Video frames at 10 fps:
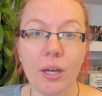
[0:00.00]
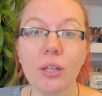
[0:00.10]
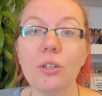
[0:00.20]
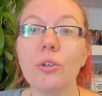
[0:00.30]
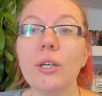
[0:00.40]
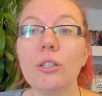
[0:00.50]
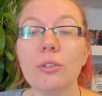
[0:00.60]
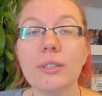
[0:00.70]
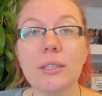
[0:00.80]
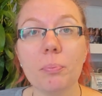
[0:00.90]
You can
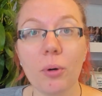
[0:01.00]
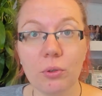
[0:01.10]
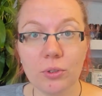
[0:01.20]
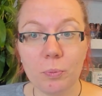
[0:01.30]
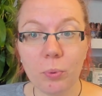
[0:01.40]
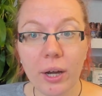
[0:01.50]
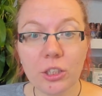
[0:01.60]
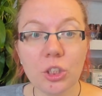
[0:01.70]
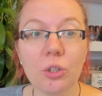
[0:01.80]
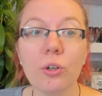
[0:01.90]
use the bottle's
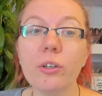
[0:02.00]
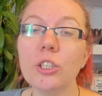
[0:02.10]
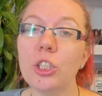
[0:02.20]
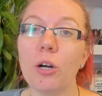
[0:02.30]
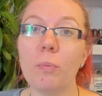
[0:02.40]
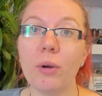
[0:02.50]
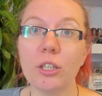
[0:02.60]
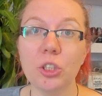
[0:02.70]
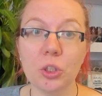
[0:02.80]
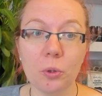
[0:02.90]
brush or a gel
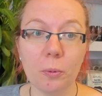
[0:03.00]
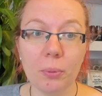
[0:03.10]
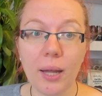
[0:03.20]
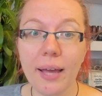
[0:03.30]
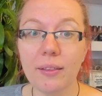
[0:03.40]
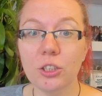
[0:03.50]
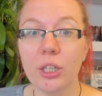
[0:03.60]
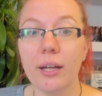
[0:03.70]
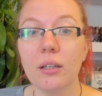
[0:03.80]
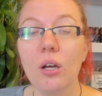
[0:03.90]
brush to apply the
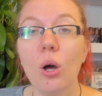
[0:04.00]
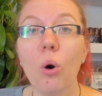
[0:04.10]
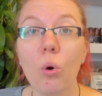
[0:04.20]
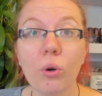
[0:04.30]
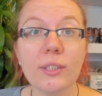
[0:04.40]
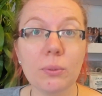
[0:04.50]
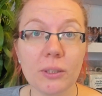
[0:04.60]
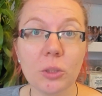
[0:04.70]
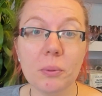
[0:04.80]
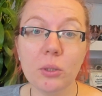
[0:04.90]
gel, or
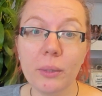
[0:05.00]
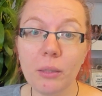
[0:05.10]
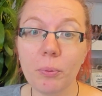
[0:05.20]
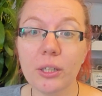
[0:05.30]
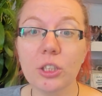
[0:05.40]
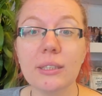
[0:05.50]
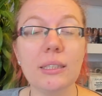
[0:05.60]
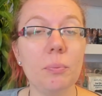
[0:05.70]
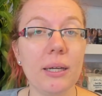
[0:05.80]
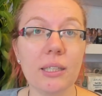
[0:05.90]
switch between brushes
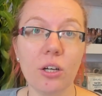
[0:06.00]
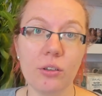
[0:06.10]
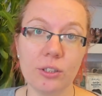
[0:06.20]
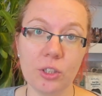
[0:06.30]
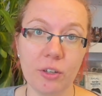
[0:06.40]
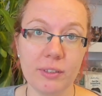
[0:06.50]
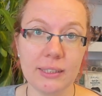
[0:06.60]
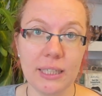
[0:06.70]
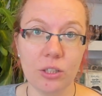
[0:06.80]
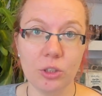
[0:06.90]
depending on the service
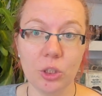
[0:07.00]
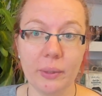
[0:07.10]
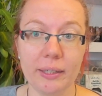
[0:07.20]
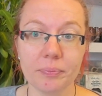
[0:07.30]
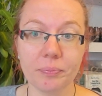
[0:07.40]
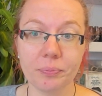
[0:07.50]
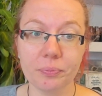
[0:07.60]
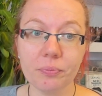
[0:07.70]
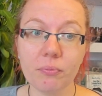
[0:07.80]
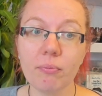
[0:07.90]
that you're doing.
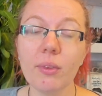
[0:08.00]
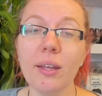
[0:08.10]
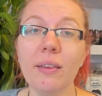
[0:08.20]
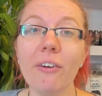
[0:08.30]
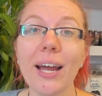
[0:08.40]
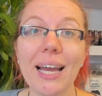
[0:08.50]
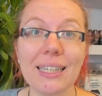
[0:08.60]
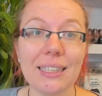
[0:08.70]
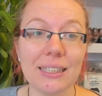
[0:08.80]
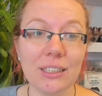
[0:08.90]
There are
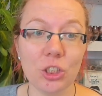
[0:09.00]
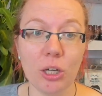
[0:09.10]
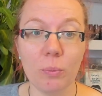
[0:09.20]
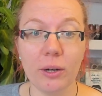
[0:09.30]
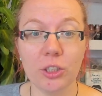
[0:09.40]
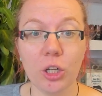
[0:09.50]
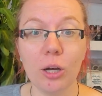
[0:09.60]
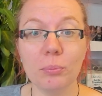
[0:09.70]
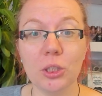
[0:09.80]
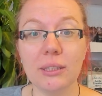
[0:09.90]
endless gel brush
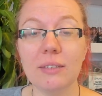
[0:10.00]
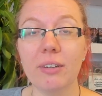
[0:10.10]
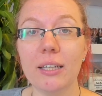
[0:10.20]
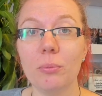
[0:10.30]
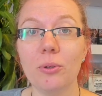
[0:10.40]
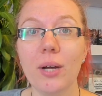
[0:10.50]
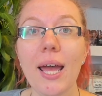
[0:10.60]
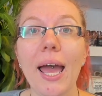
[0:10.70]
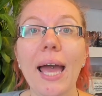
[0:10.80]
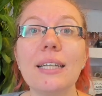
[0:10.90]
options available,
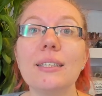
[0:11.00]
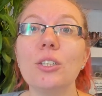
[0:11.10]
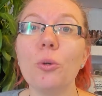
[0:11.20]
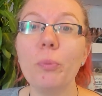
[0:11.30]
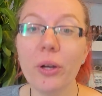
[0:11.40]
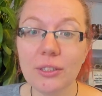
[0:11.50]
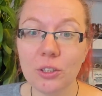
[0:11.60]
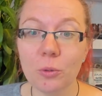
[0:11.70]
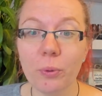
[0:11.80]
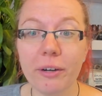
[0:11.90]
and it's your
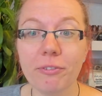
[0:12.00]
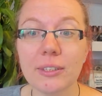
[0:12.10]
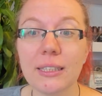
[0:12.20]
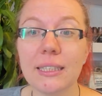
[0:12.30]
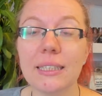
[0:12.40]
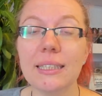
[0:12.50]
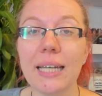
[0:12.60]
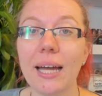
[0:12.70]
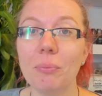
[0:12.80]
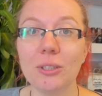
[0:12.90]
personal preference to
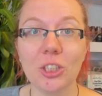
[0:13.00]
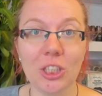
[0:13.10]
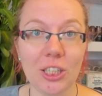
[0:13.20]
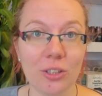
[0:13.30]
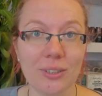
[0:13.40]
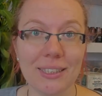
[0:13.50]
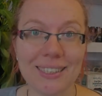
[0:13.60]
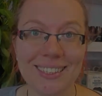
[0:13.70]
decide which to use.